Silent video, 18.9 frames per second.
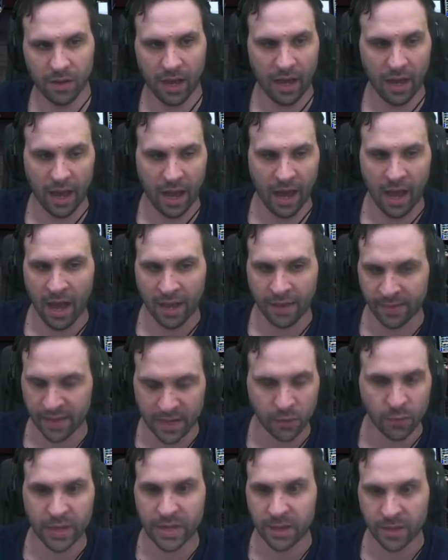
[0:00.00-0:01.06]
I, I
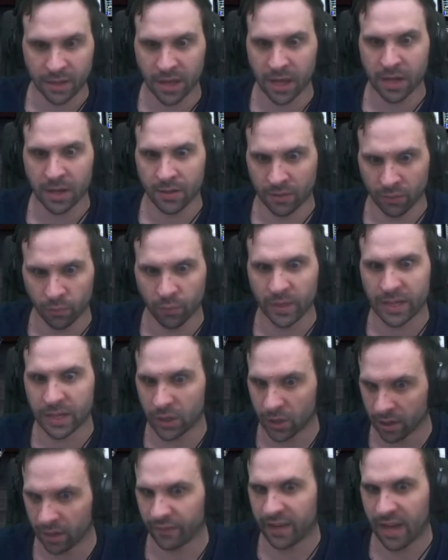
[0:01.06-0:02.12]
think we there, we
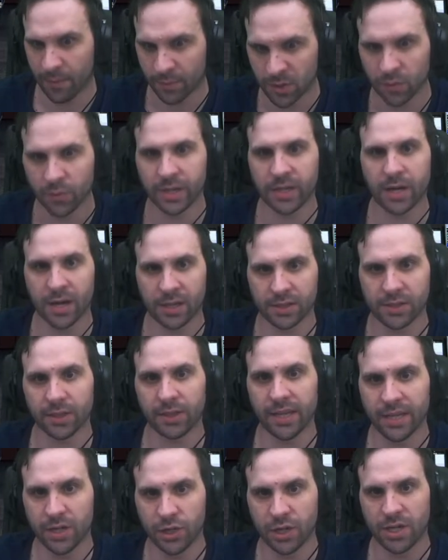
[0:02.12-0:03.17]
could have kept doing
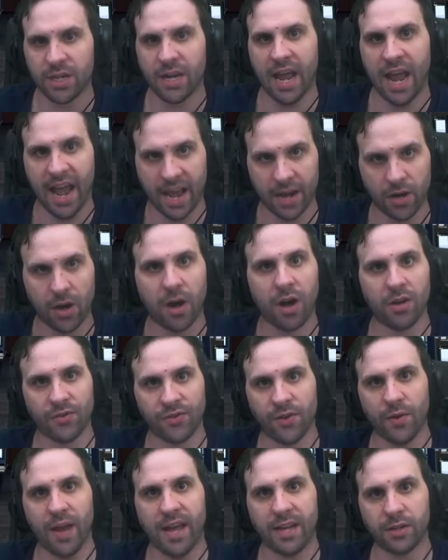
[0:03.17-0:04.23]
Constellation and
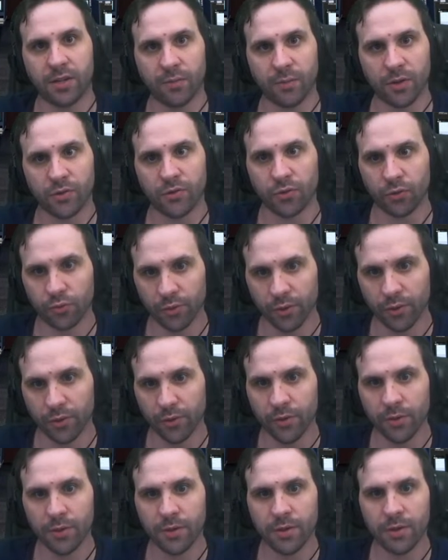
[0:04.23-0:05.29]
also had Commercial
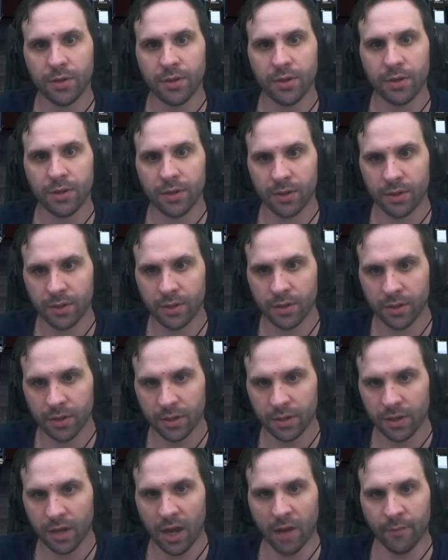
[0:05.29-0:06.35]
Crew.
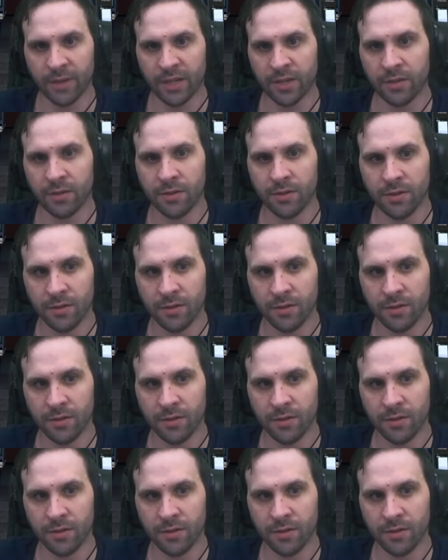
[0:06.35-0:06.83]
I mean,